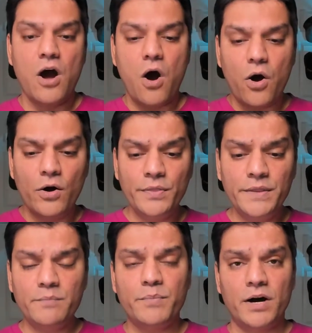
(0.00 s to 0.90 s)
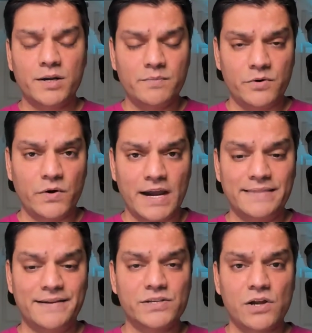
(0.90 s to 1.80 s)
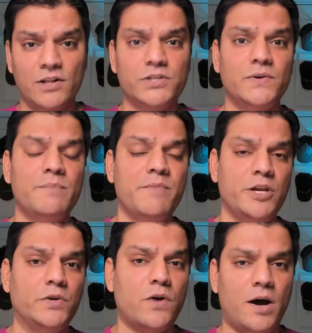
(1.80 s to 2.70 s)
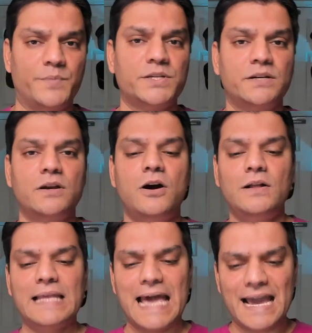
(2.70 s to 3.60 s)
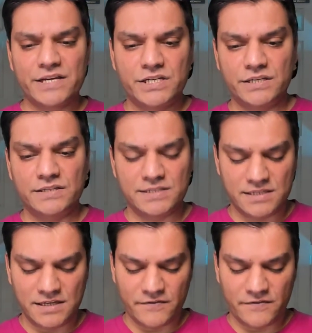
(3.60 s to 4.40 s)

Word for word: On the bottom right, there's also a menu option called Actions.